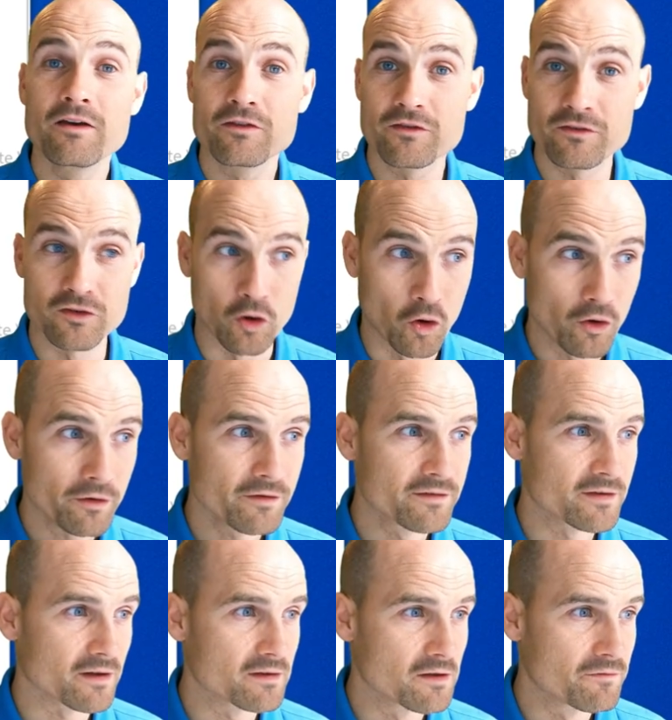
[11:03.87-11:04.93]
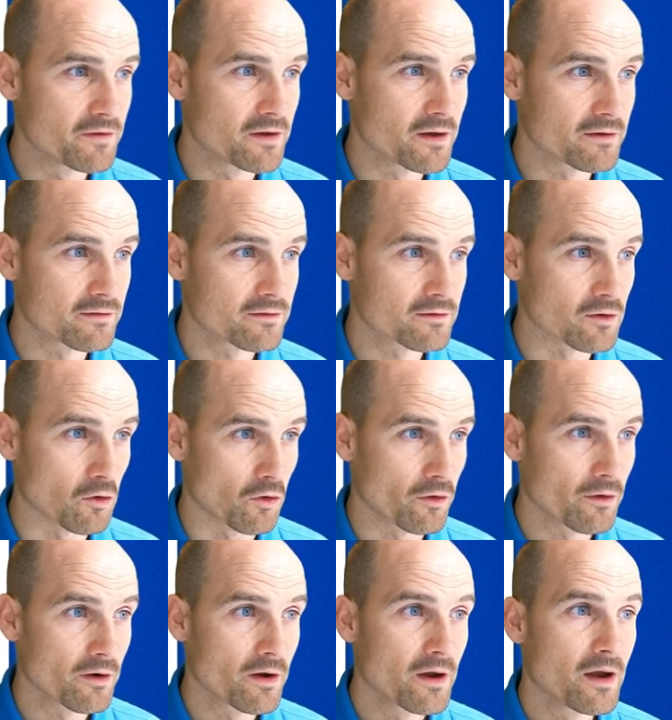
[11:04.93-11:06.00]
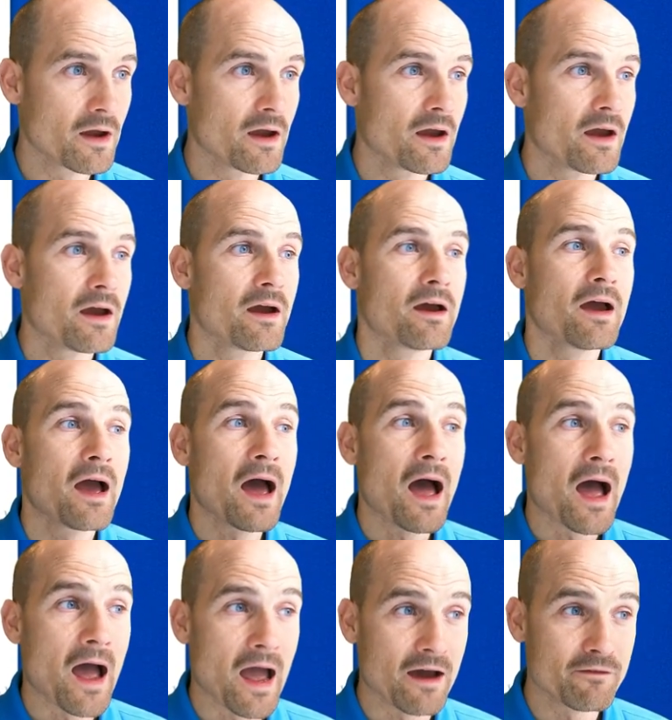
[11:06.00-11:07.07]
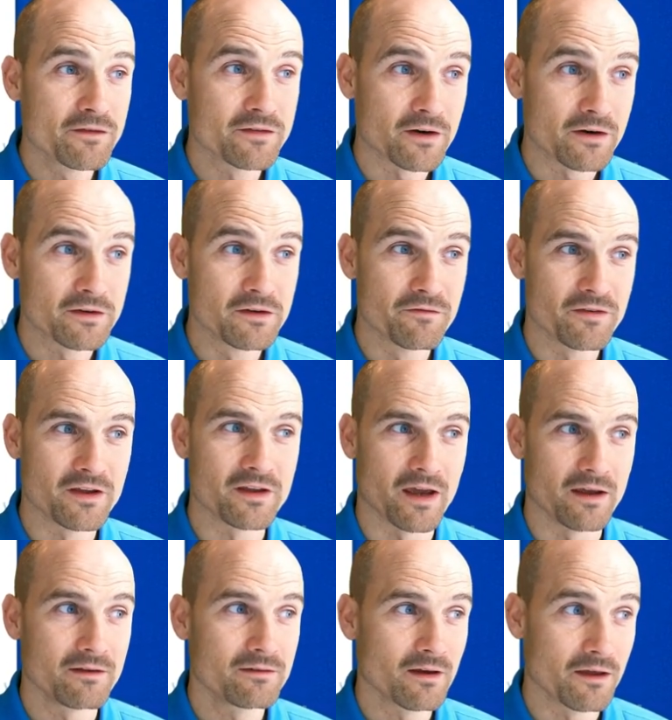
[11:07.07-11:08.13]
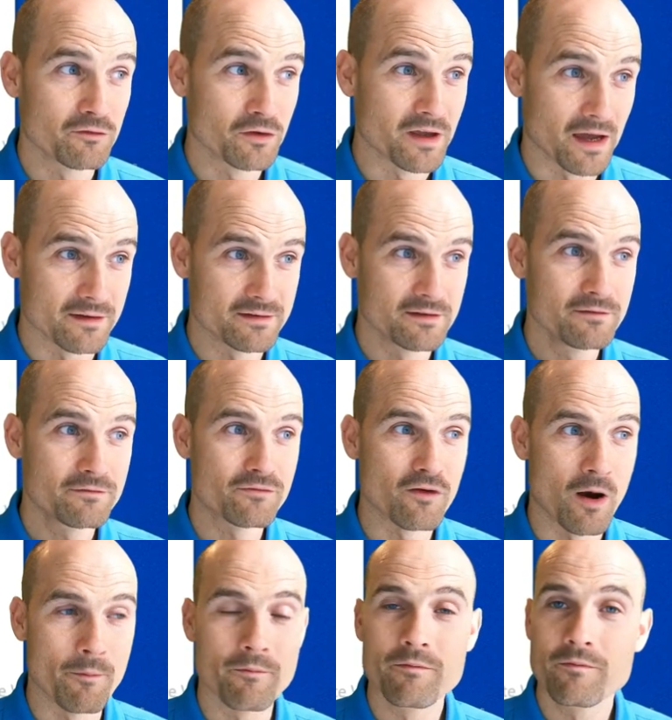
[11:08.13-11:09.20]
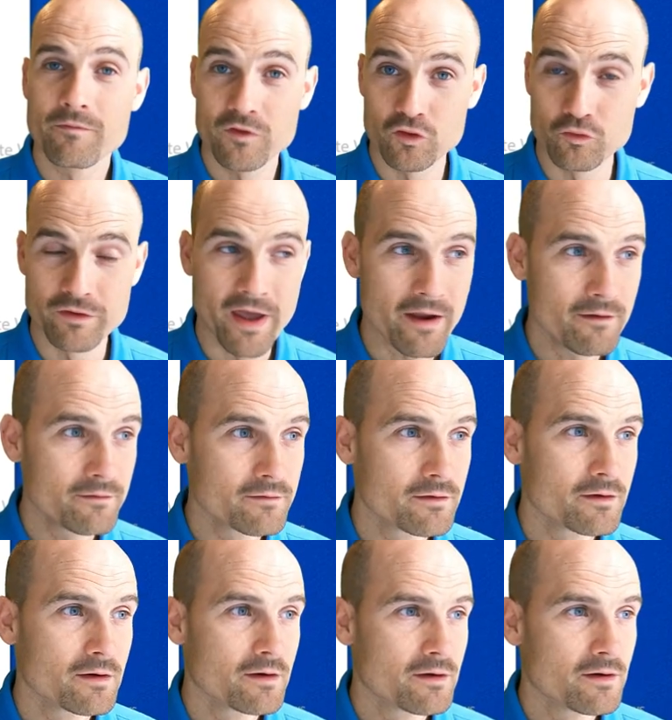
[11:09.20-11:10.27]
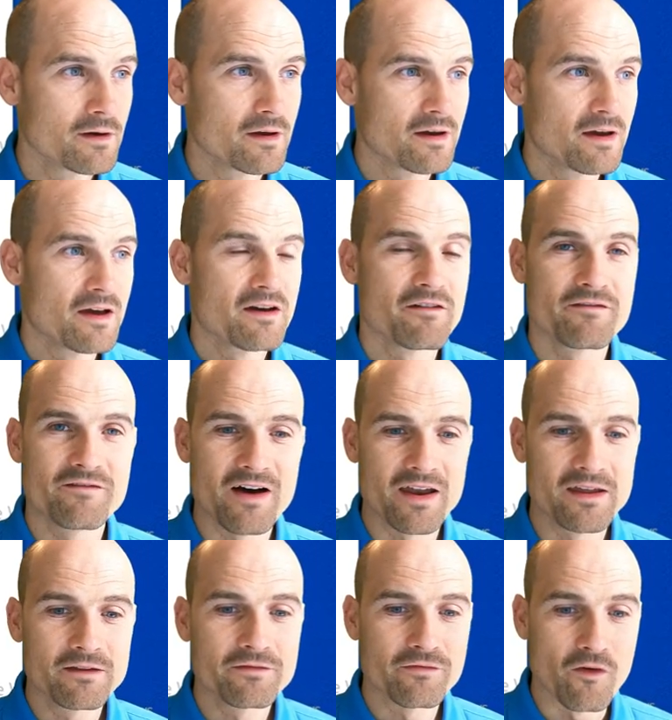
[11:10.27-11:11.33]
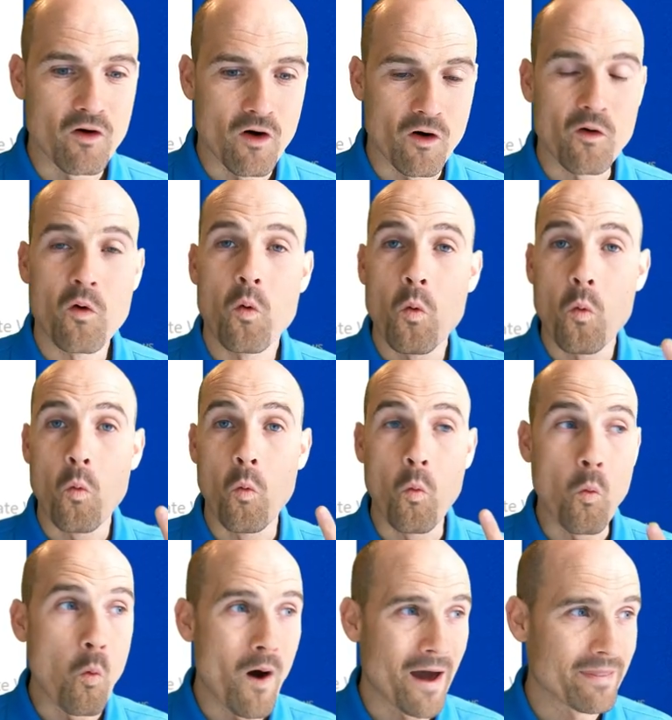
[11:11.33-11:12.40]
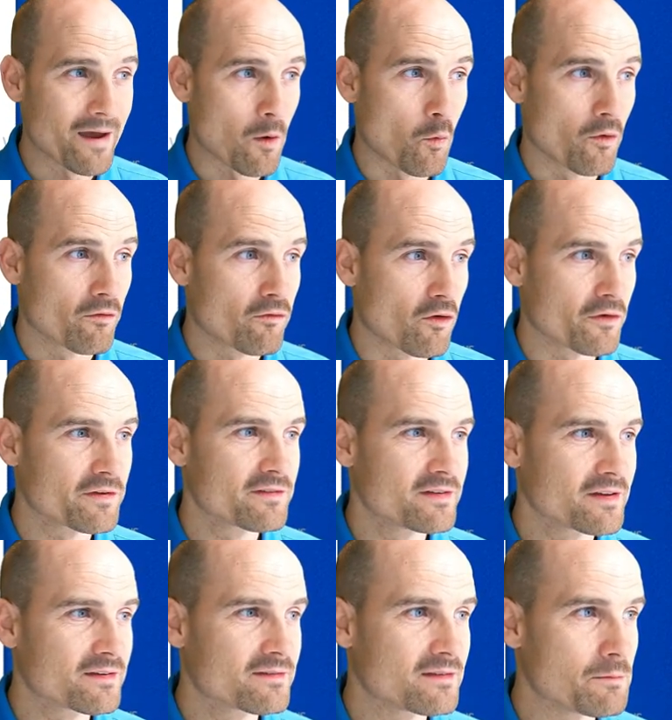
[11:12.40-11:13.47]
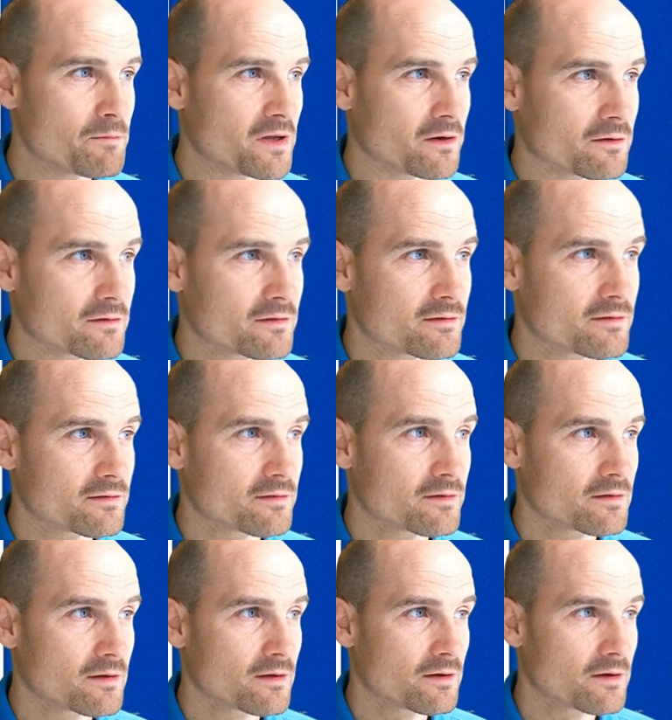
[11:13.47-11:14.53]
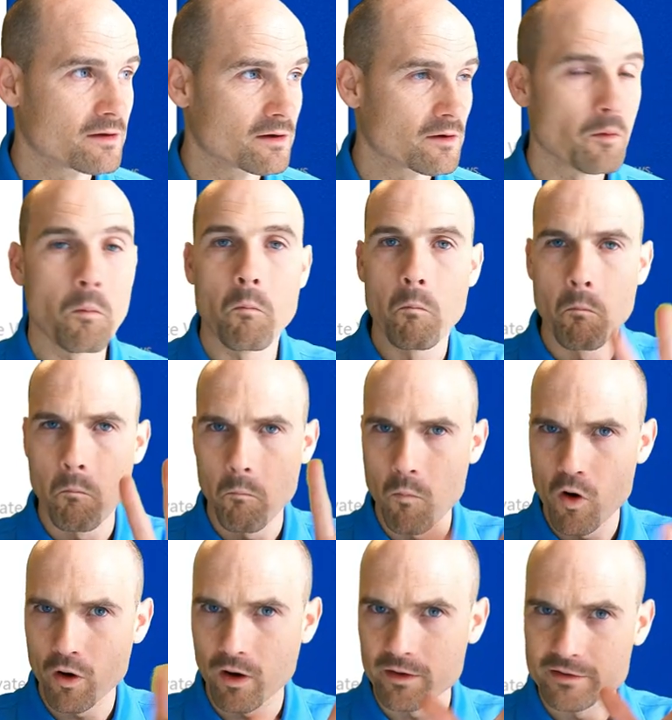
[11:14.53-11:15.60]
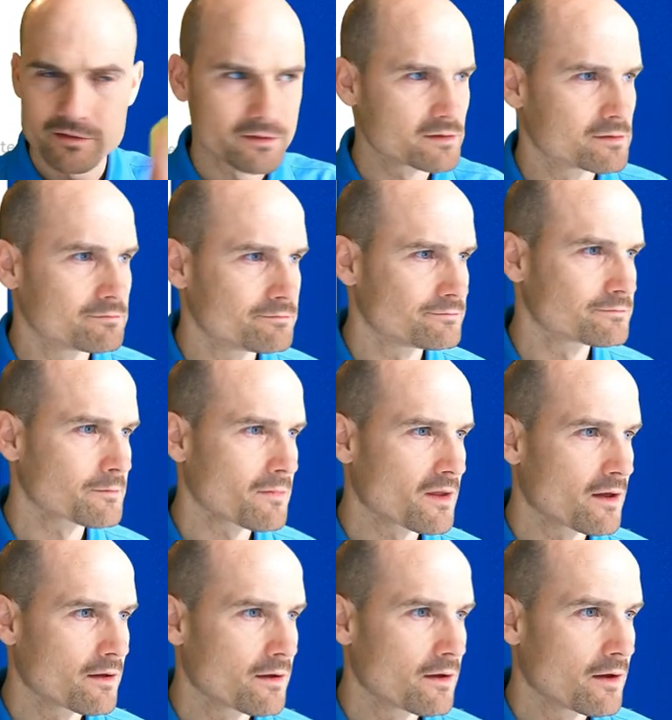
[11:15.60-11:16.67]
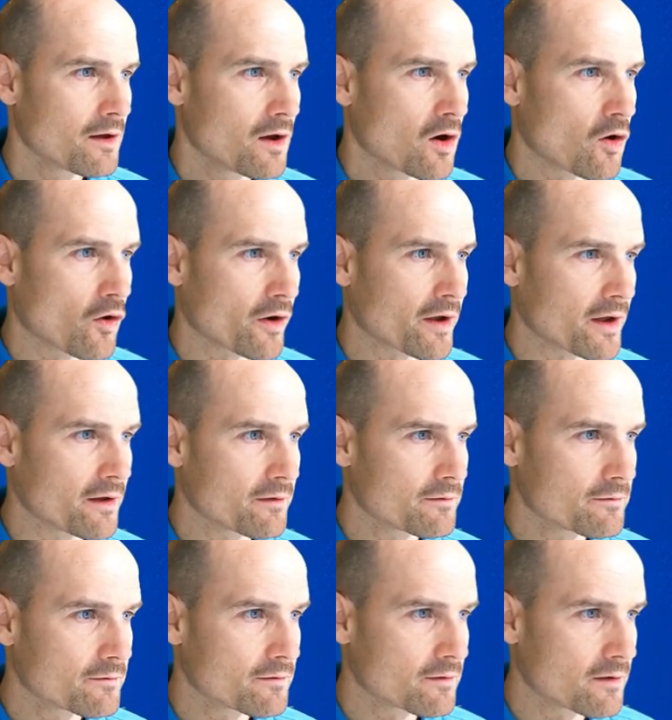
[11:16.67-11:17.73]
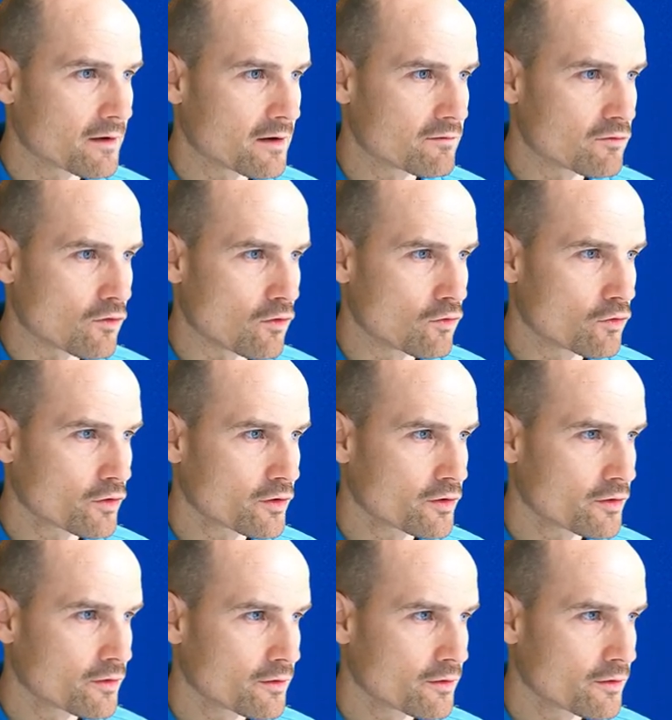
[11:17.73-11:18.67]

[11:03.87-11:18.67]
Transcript: store, certificate store, have a certificate, as you can see, from today, valid for one hour, for sixty minutes, more or less. Okay, have a look.